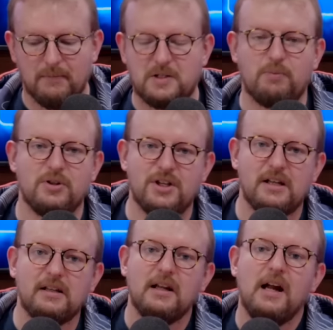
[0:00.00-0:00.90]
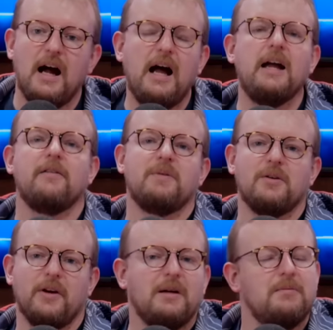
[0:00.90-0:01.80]
Much appreciated. I have been
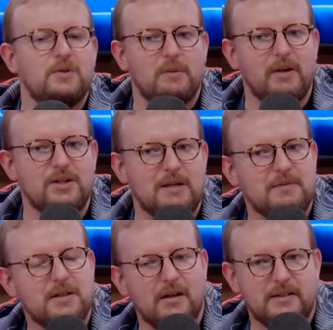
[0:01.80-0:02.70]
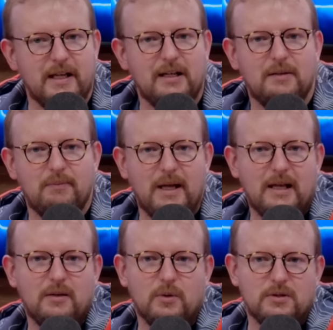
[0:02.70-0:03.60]
Graham, joined by James on tech.
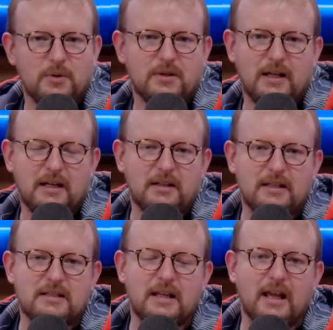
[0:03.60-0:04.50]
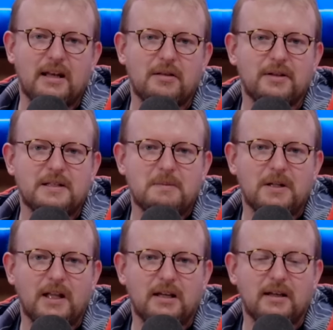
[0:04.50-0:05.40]
Matt or Jordan edit these, and Heather gets them
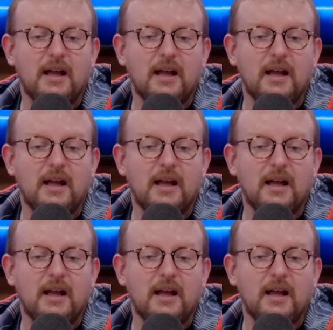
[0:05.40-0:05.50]
online.